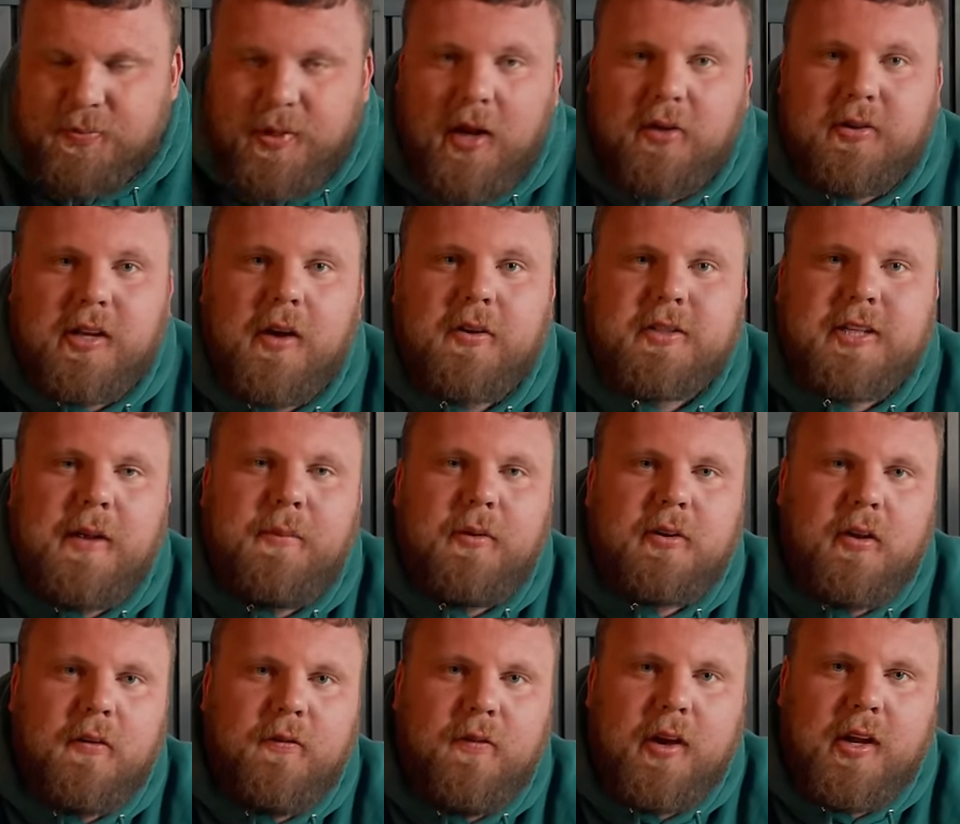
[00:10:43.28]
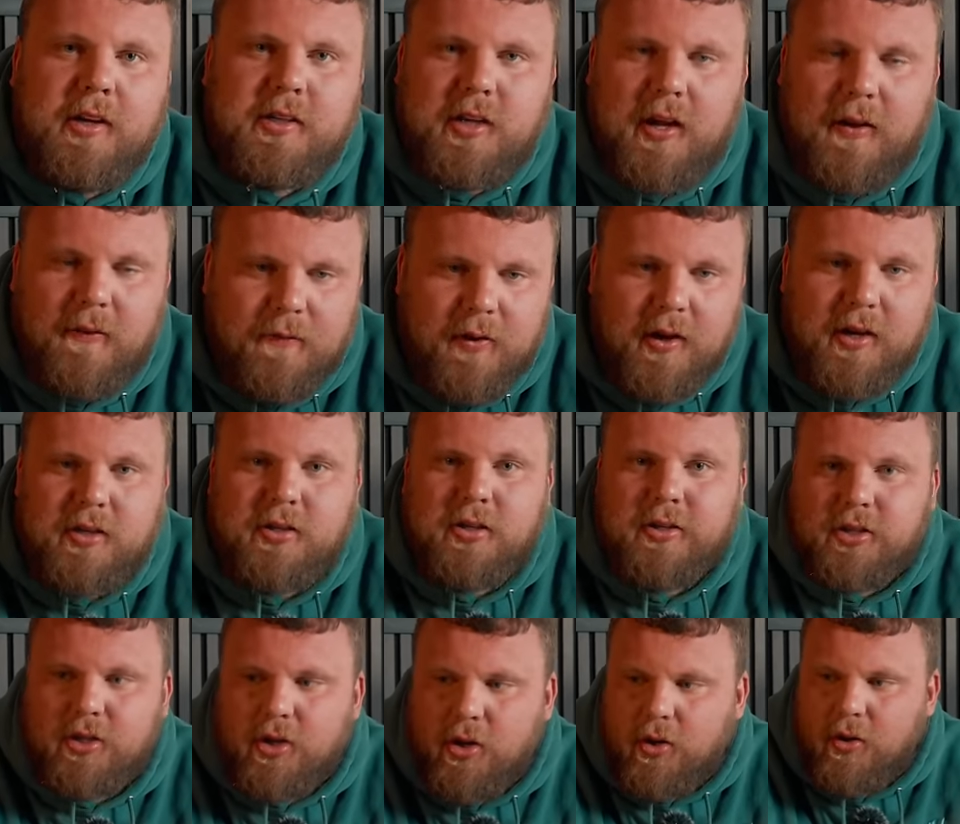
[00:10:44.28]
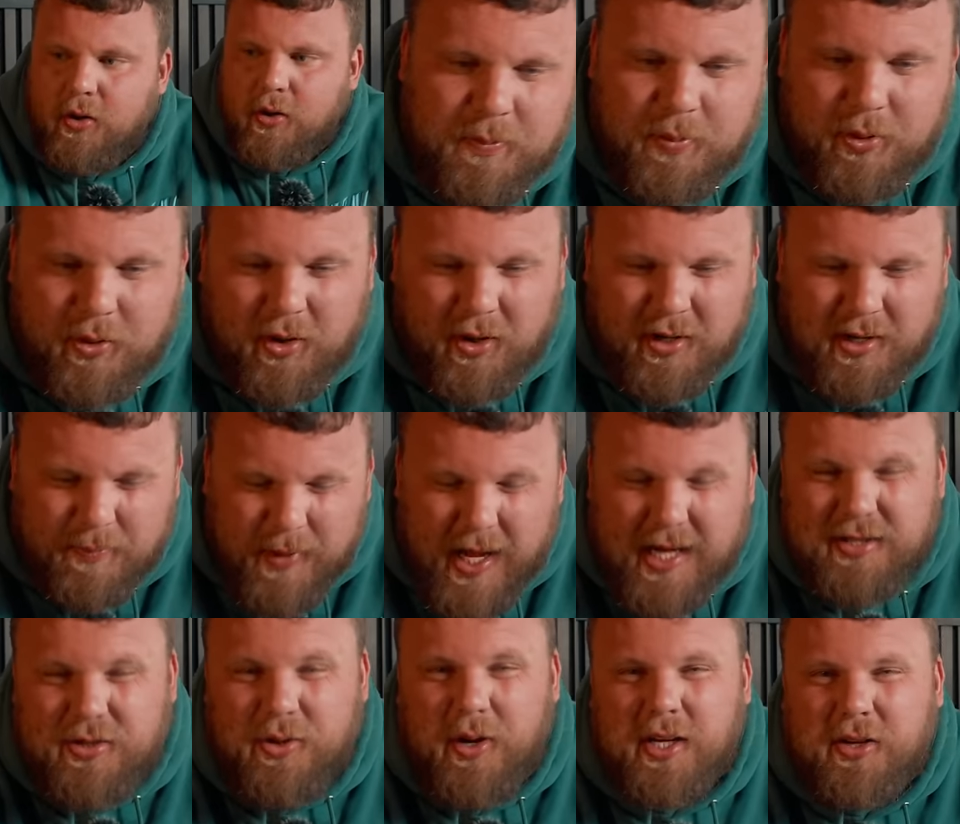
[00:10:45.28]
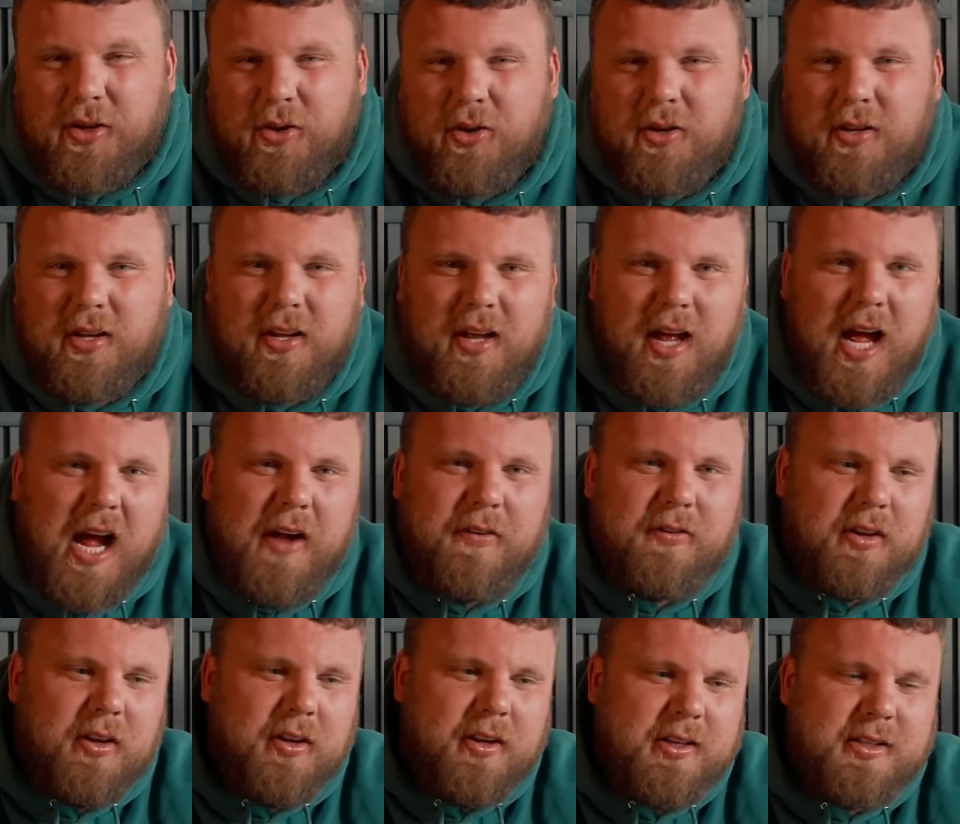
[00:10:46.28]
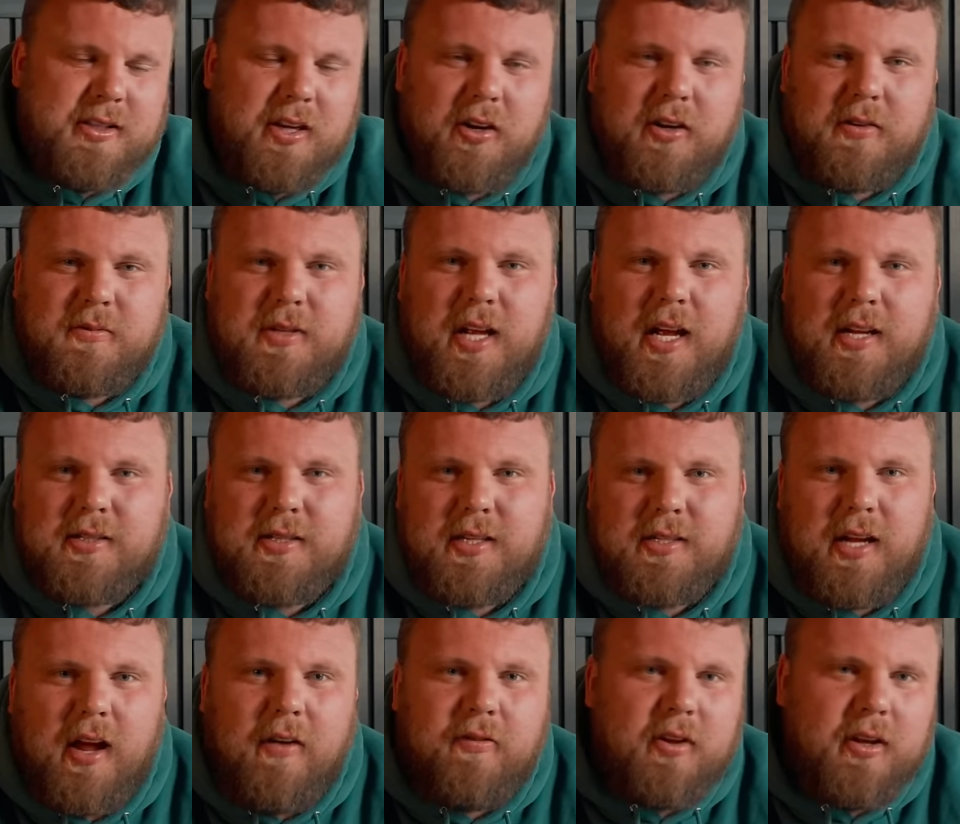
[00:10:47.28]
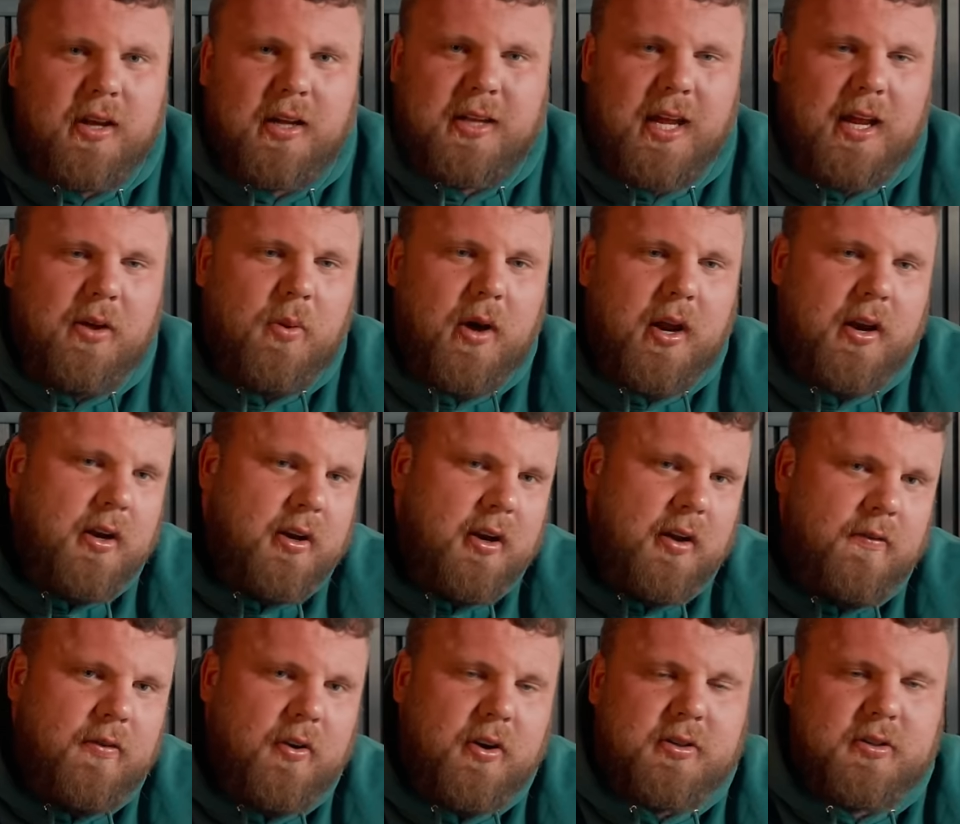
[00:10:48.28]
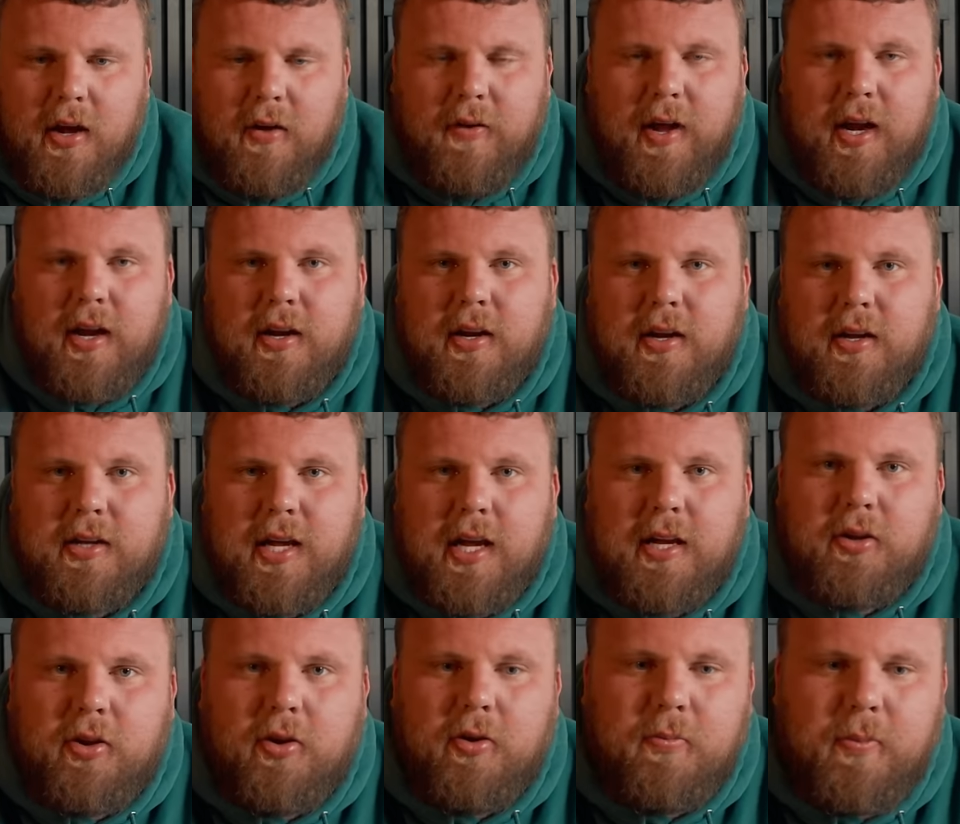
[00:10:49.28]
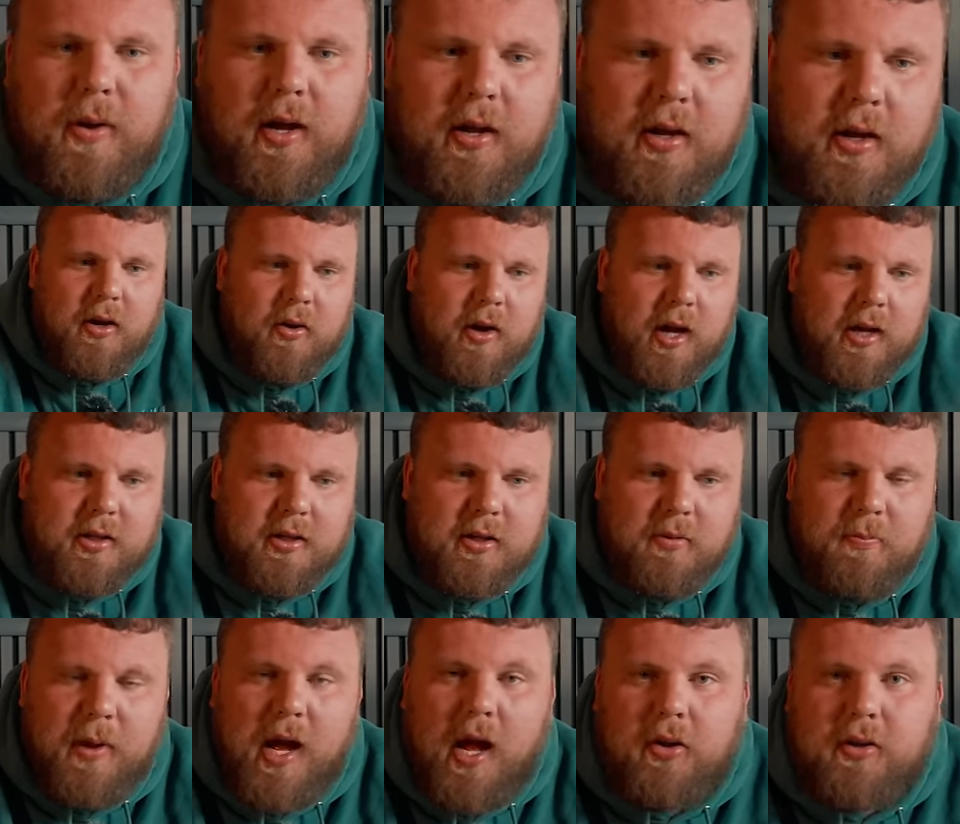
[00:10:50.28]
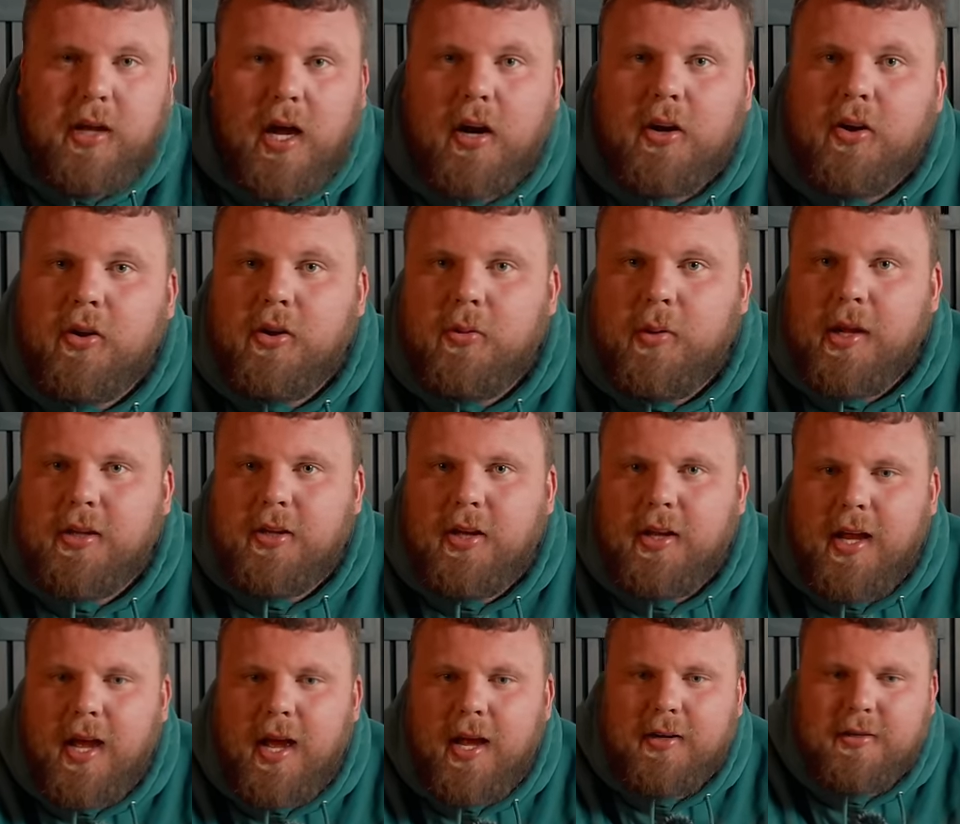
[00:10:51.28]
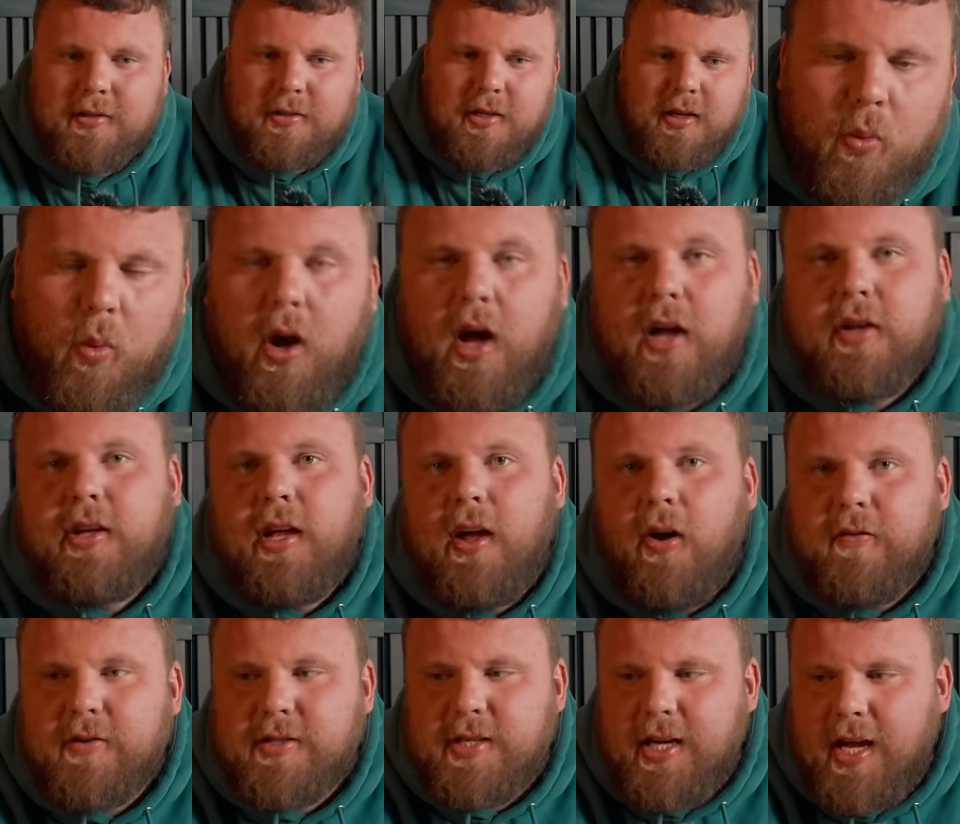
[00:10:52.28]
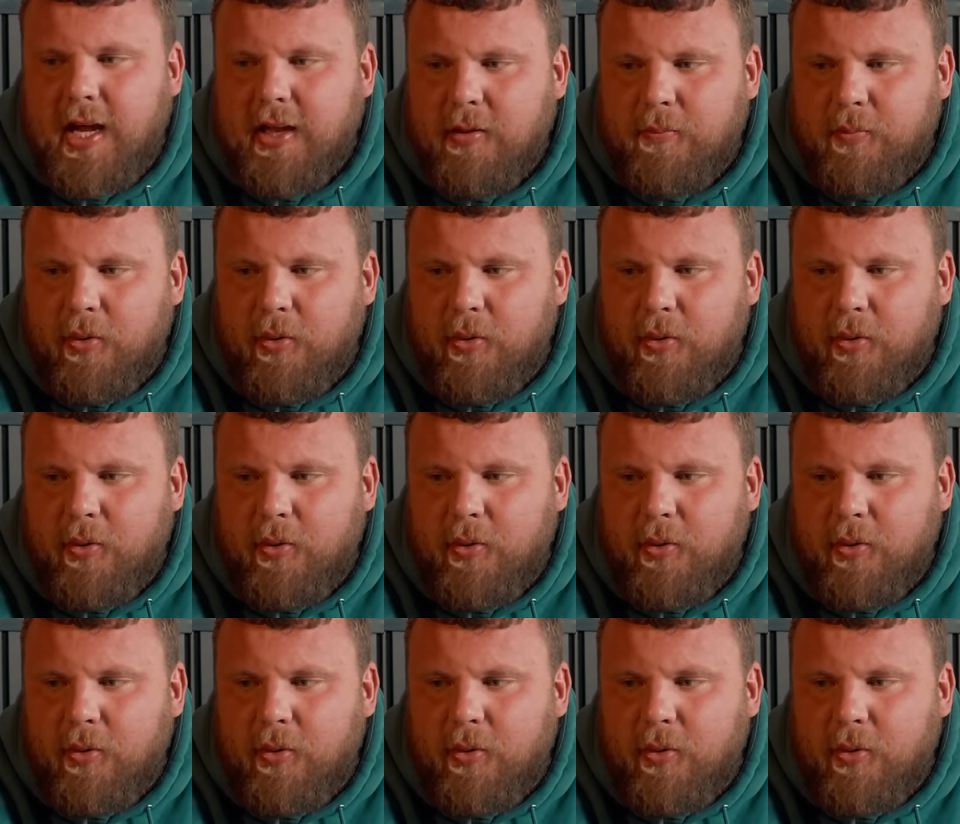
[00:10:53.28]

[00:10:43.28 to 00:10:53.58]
proud that I was able to finish it, finish the show, put on the best show I could after the circumstances, after the day one and the first event in the day two. But you know, I battled hard all the way to the end, wanted to obviously hit the